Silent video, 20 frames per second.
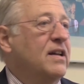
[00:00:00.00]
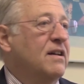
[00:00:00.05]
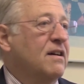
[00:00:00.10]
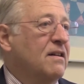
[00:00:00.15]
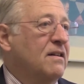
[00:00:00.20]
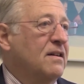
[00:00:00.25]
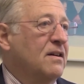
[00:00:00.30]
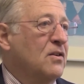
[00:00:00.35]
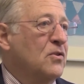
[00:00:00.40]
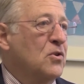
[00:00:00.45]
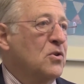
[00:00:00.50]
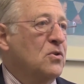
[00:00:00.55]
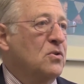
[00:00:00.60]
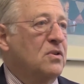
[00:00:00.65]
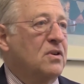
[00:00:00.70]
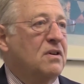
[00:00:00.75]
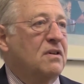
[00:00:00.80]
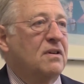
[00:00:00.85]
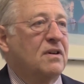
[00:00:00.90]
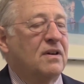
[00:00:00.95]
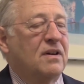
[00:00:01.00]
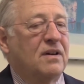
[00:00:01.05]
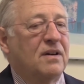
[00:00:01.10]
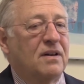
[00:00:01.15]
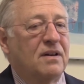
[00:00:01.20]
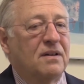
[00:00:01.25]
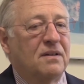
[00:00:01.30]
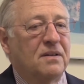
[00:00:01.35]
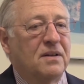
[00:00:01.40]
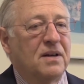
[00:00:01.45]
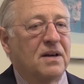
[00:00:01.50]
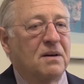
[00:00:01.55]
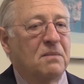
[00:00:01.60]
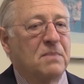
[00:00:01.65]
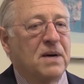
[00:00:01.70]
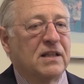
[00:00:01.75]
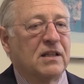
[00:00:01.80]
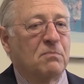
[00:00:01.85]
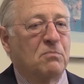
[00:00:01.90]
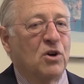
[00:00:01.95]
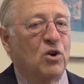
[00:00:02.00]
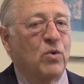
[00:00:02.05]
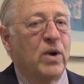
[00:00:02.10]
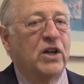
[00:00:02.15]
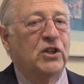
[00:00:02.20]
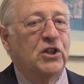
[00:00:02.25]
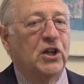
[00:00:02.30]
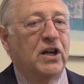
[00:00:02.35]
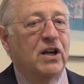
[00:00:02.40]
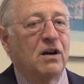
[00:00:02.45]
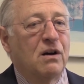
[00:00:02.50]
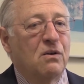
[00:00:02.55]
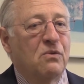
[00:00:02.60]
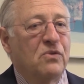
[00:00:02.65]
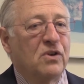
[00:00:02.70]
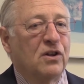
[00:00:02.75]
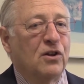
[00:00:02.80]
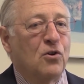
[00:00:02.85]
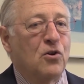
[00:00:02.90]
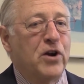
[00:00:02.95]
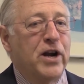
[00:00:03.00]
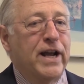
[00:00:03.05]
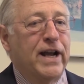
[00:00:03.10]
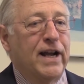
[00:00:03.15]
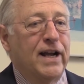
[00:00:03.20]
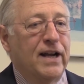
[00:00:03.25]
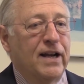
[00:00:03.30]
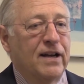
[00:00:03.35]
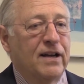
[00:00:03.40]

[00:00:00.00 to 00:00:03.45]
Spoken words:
about the progression of learning